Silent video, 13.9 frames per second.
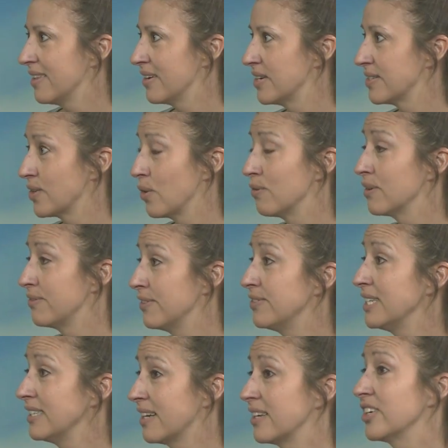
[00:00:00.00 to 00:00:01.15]
there is over
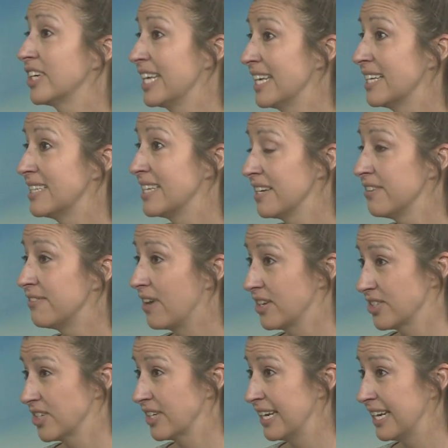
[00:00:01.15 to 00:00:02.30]
1,500 kids in
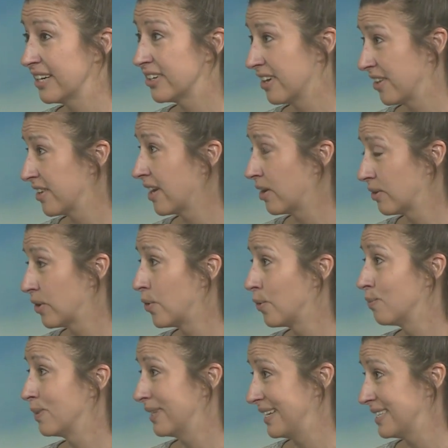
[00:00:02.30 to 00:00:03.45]
foster care or other
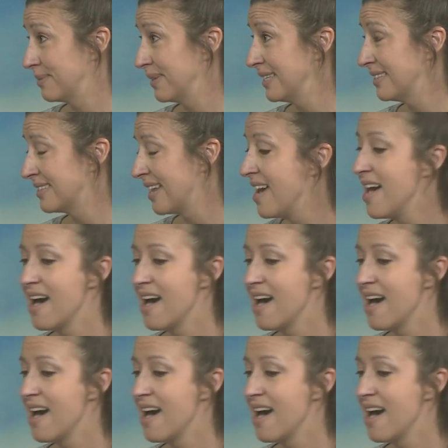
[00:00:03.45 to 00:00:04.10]
out-of-home placements.